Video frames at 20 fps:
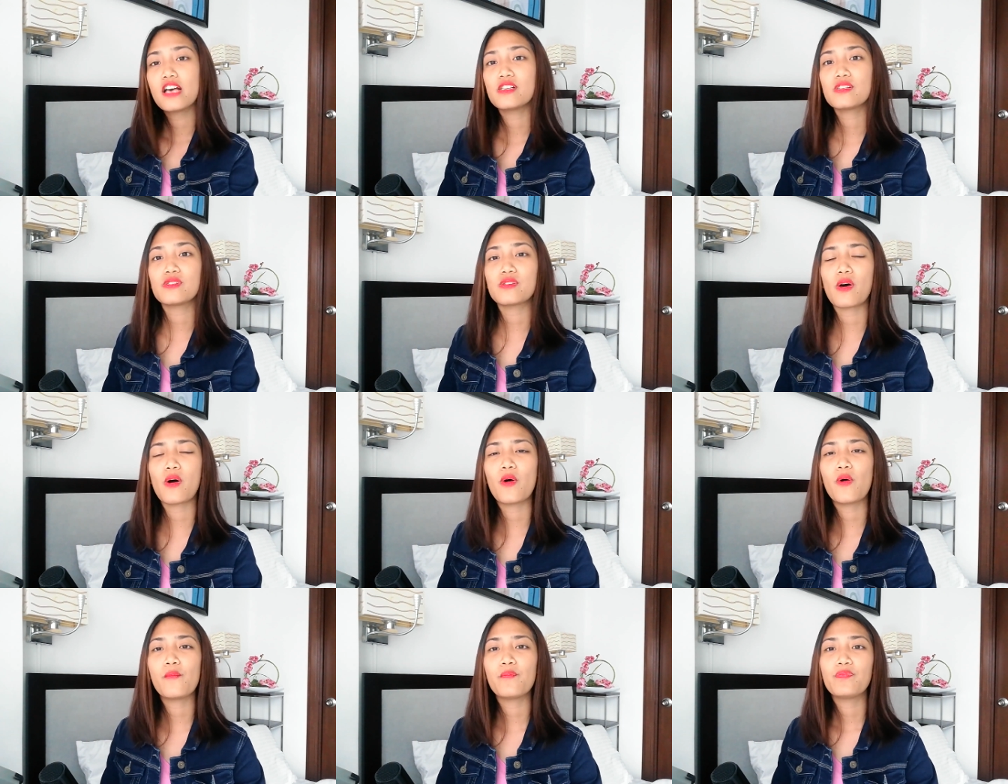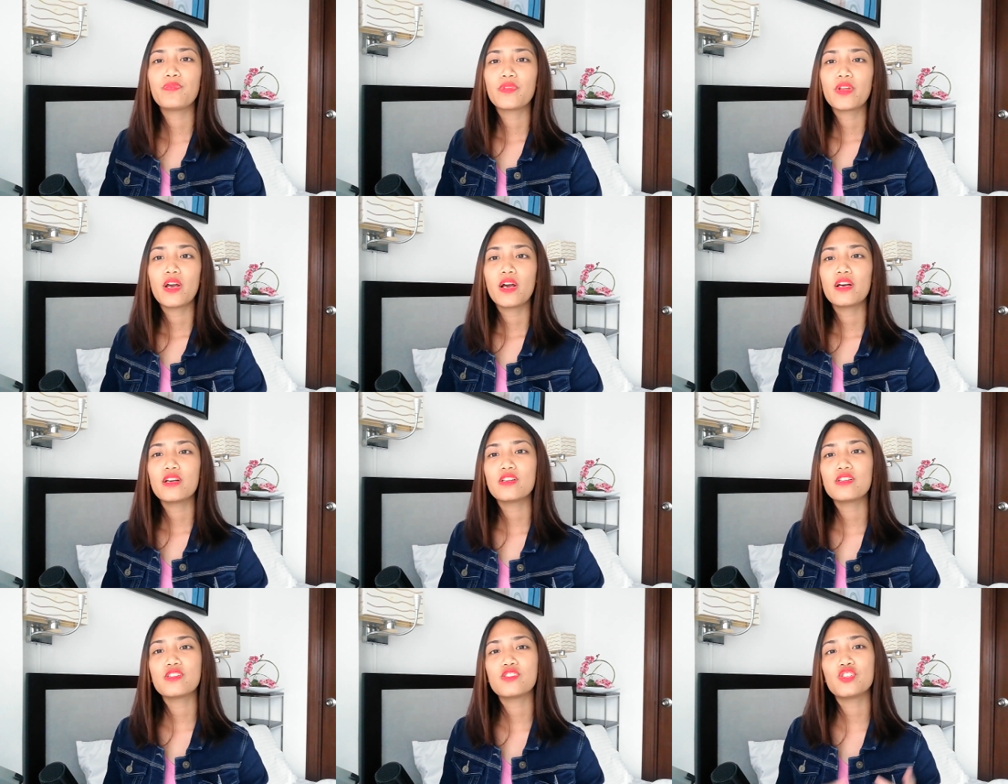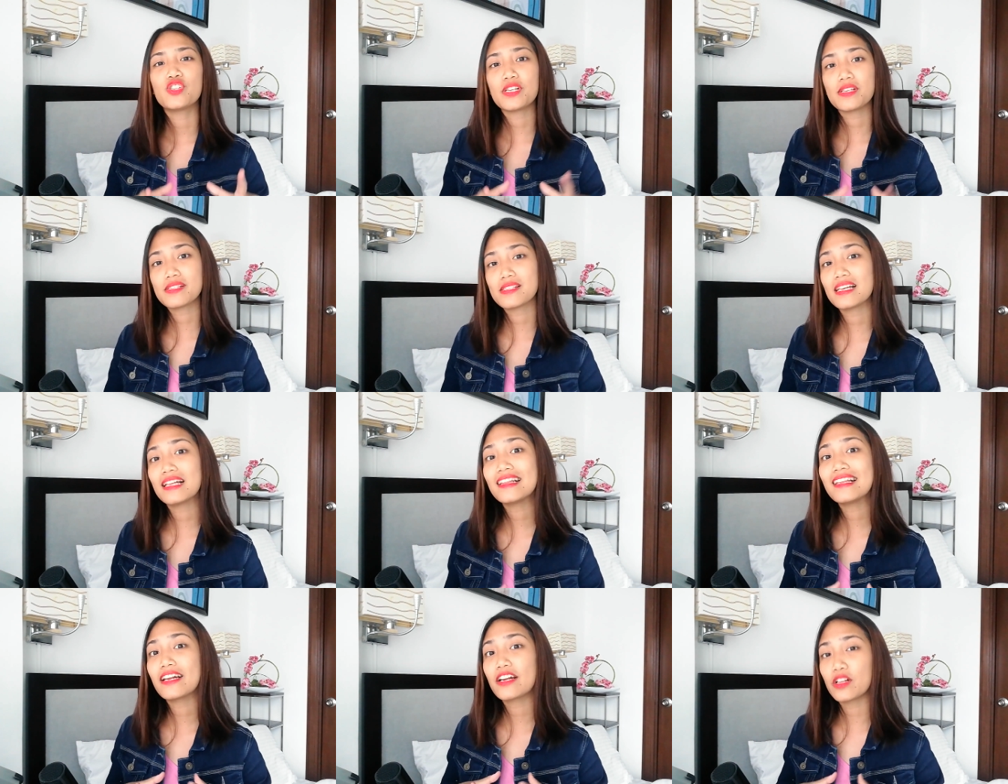So just
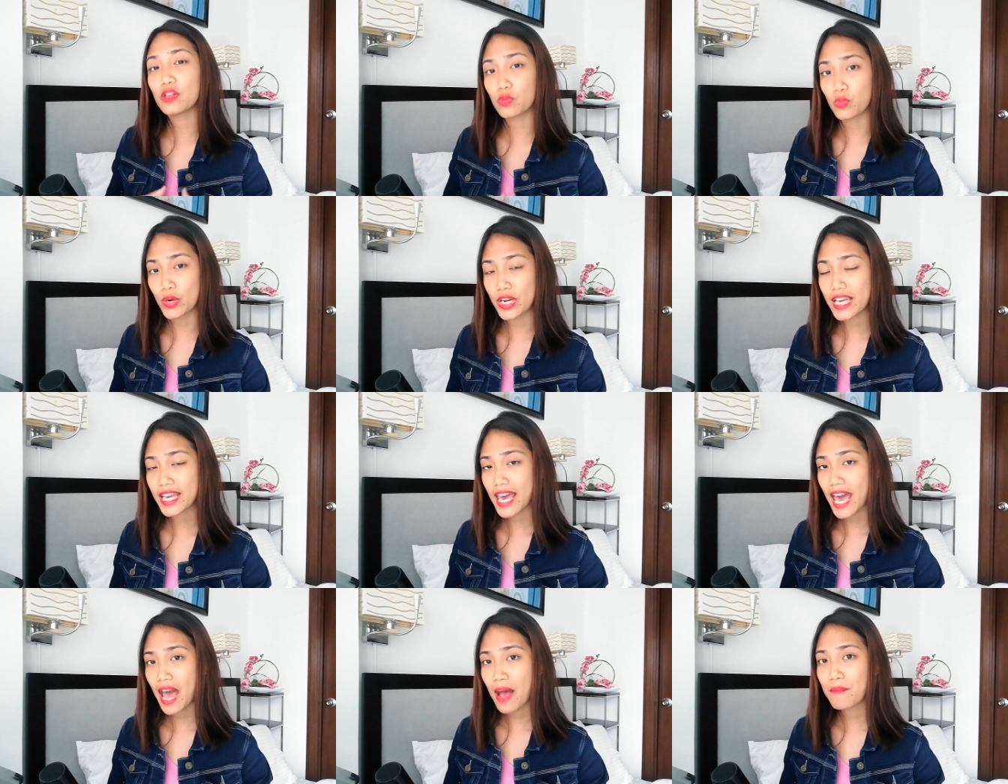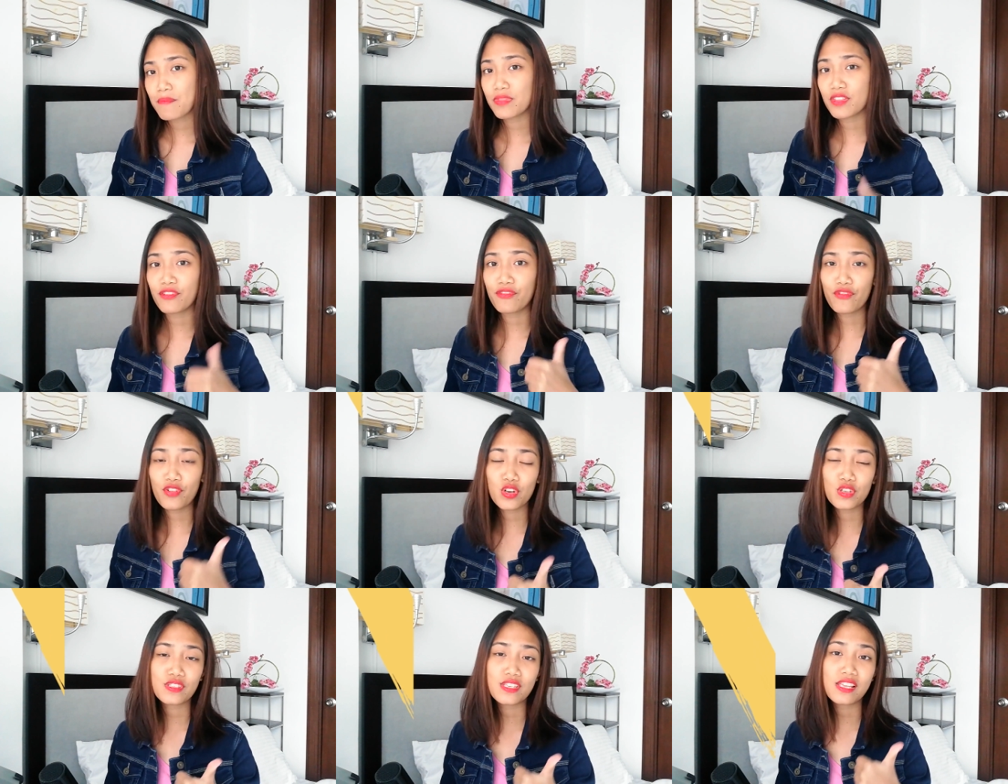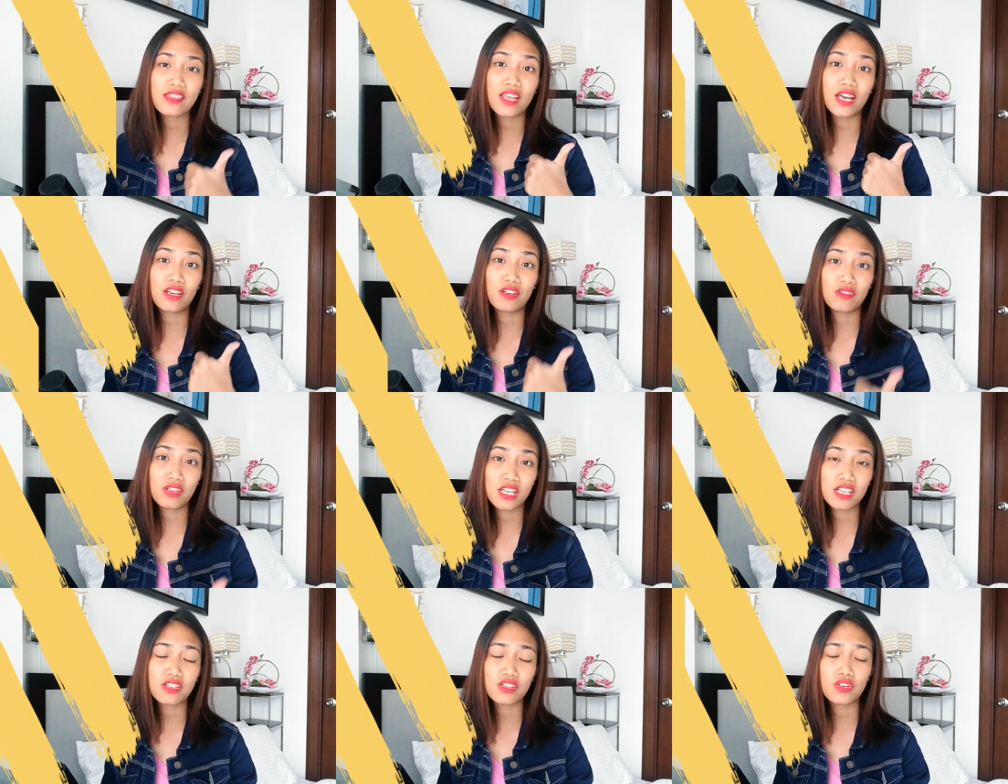a little recap, the first thing that
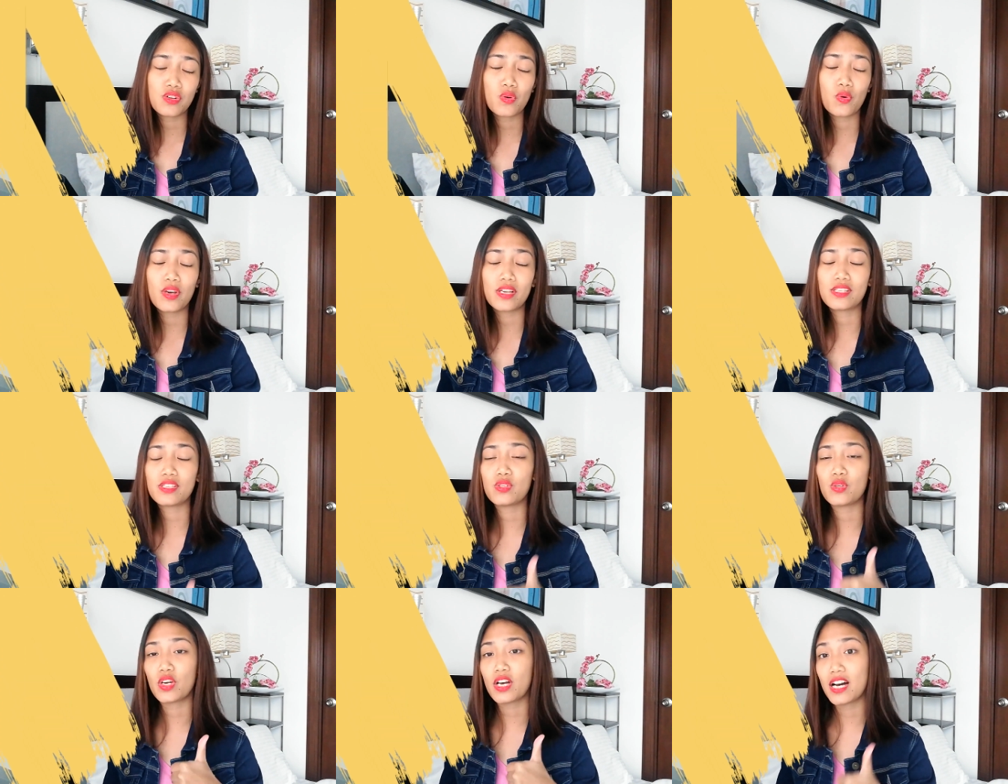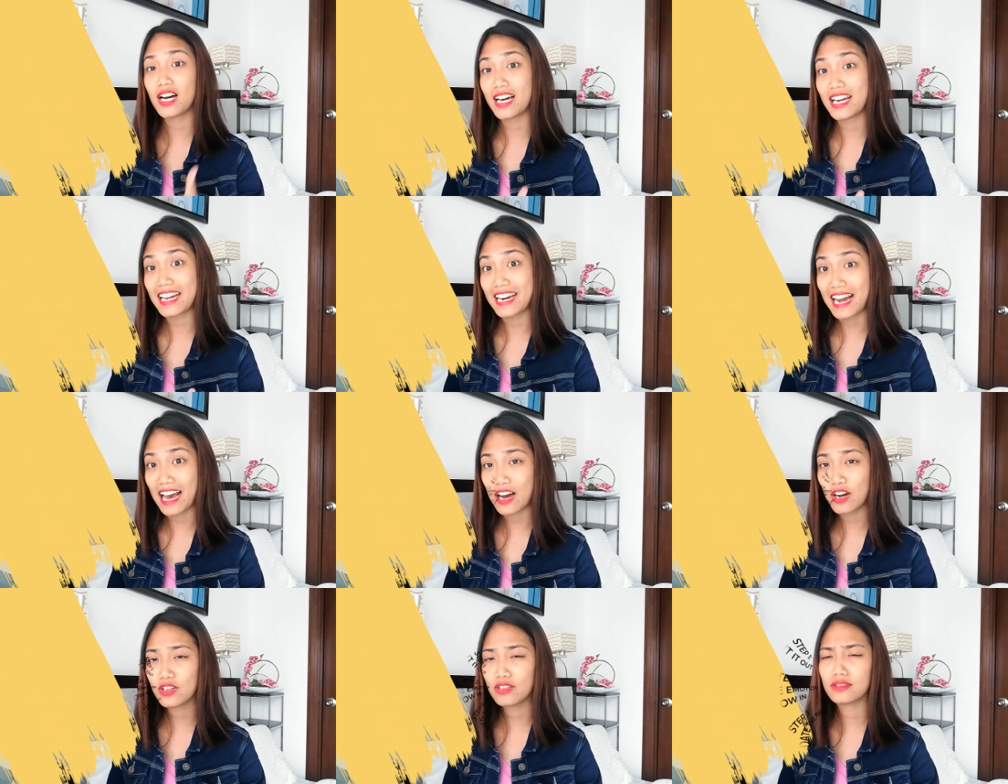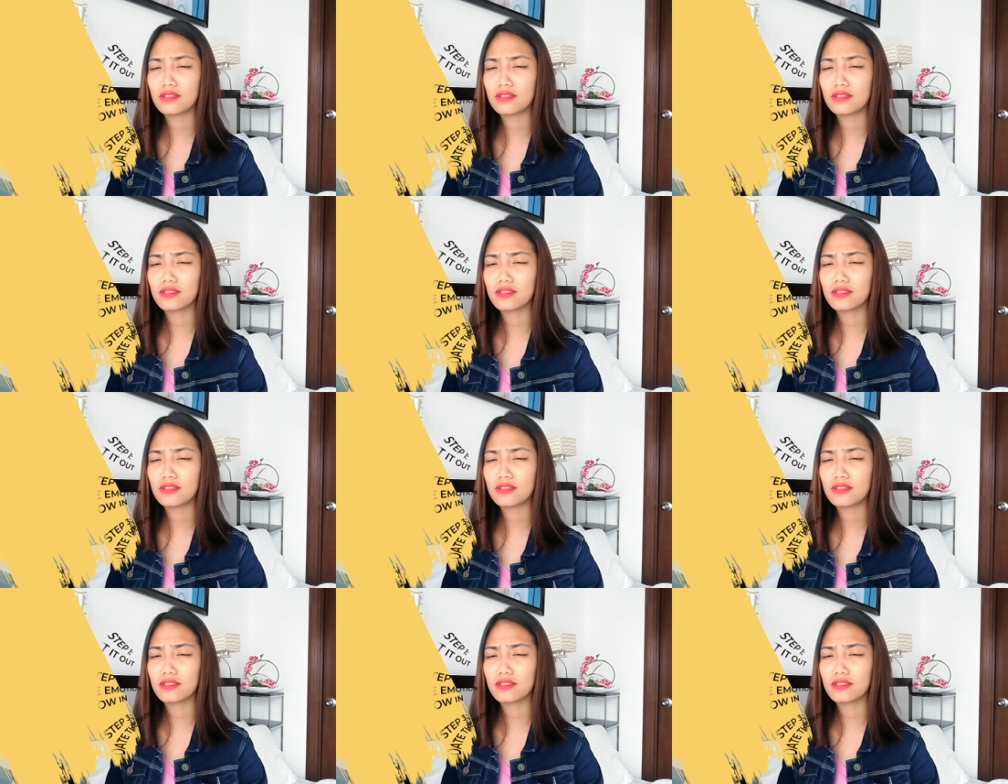you need to do is to cut it out.